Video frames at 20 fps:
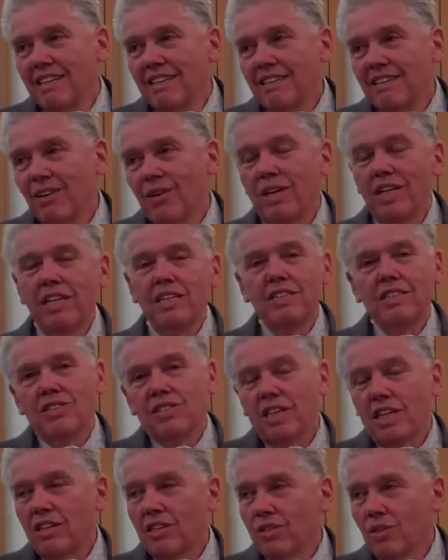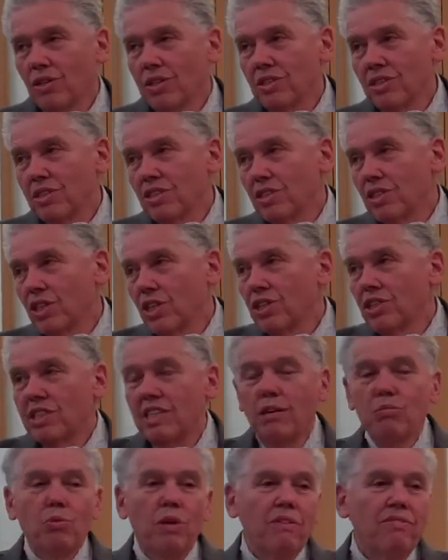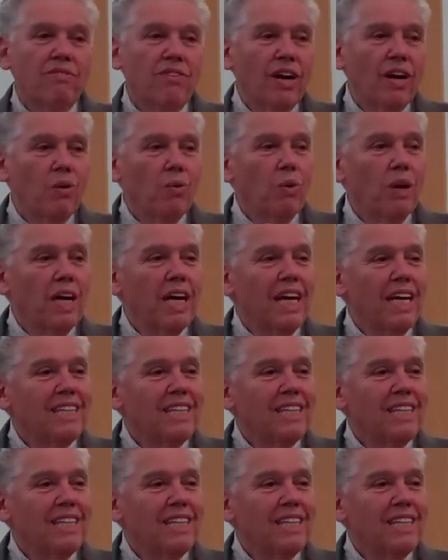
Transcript: going in the center doors of the church, and I'm way far away,